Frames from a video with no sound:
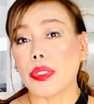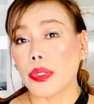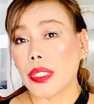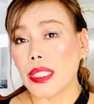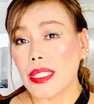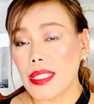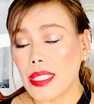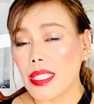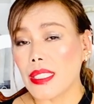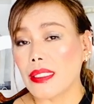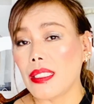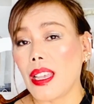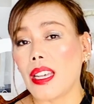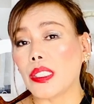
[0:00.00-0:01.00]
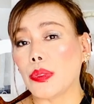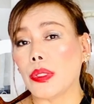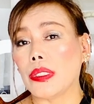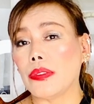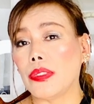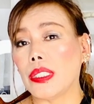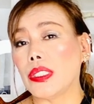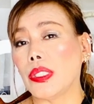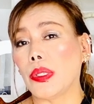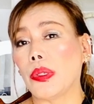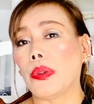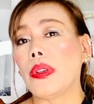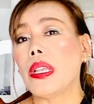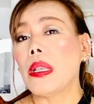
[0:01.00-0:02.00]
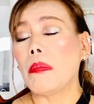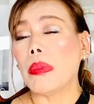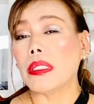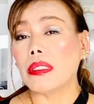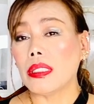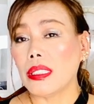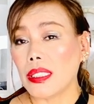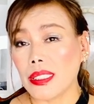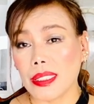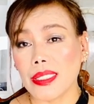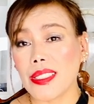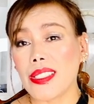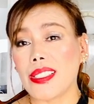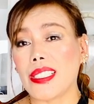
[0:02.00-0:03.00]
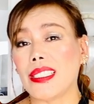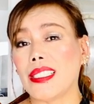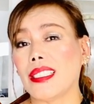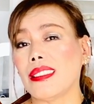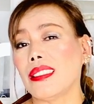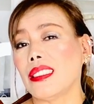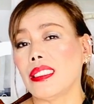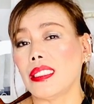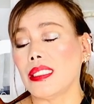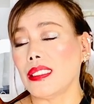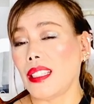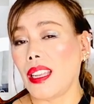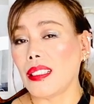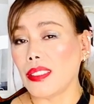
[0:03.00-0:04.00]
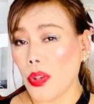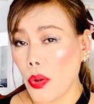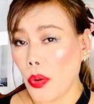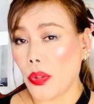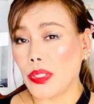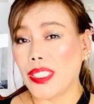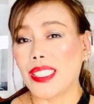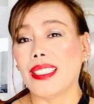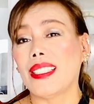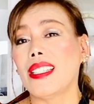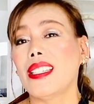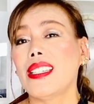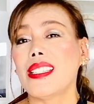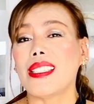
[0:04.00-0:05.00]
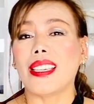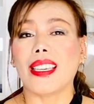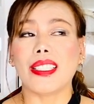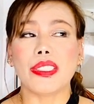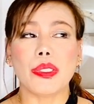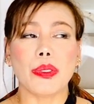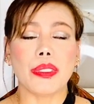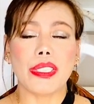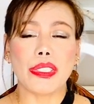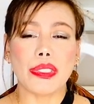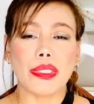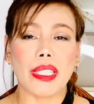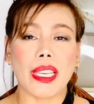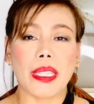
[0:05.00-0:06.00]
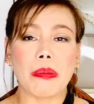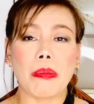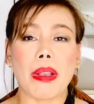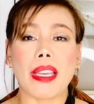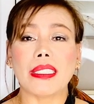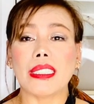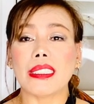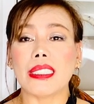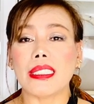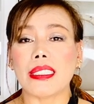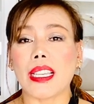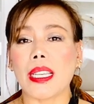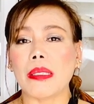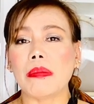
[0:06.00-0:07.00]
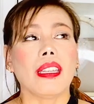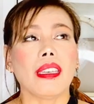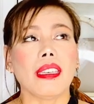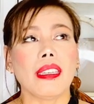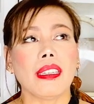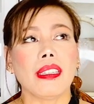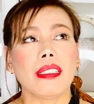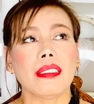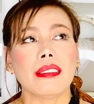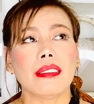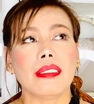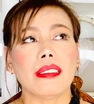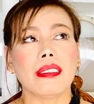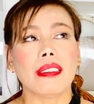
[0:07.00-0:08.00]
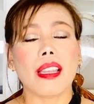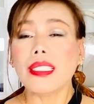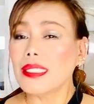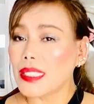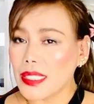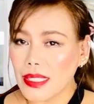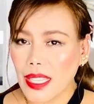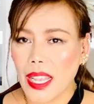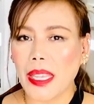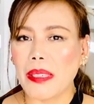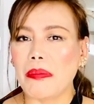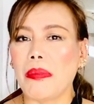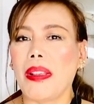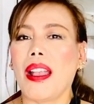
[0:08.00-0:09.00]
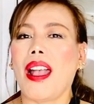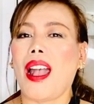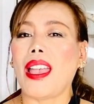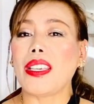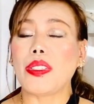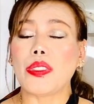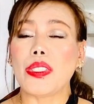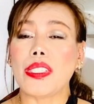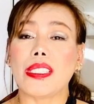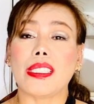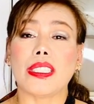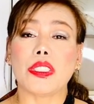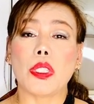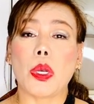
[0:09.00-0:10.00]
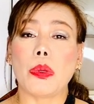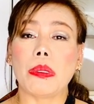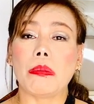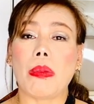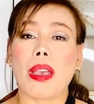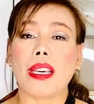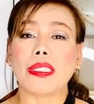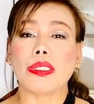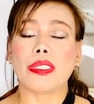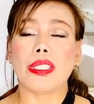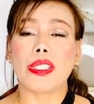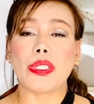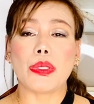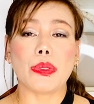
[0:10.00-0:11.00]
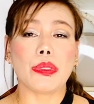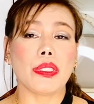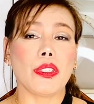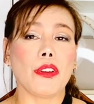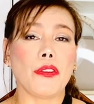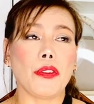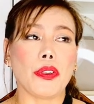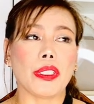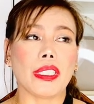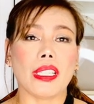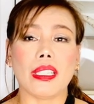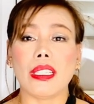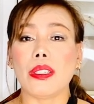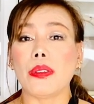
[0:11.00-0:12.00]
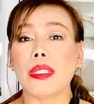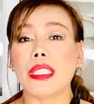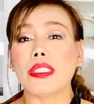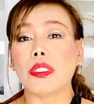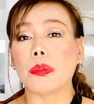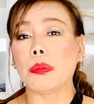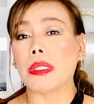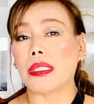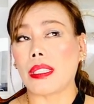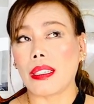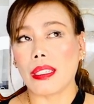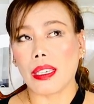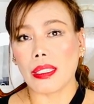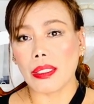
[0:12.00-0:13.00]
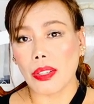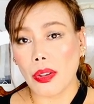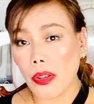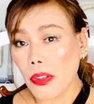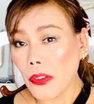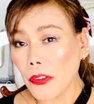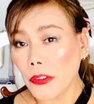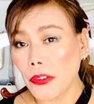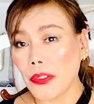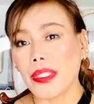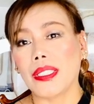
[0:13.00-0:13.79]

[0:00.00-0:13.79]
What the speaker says: you can see in the actual video. But hers did not hurt at all. She had no issue like mine at the time. And at the time, I considered going back to the studio for the earring to be taken off.